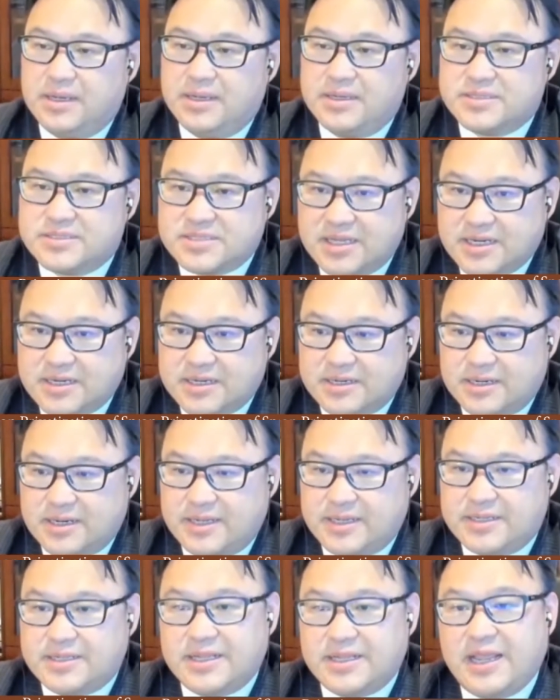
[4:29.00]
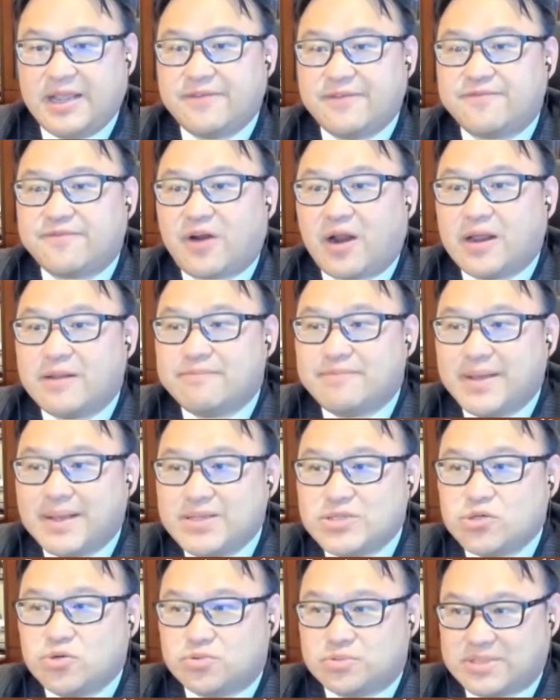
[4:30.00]
Secondly, the
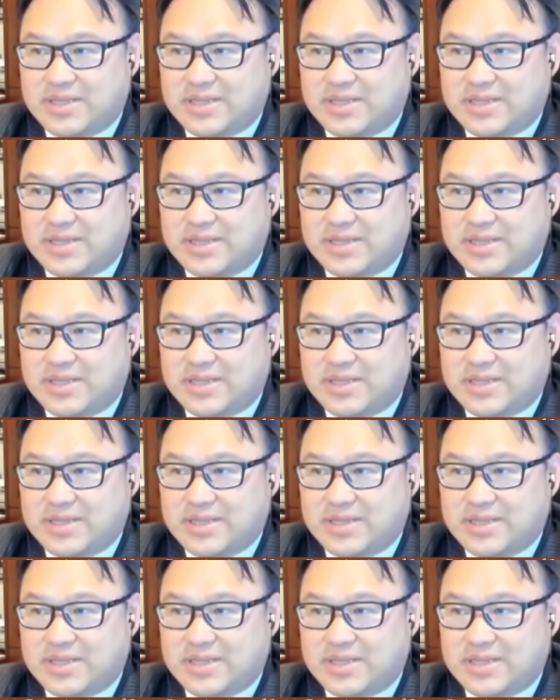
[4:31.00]
environmental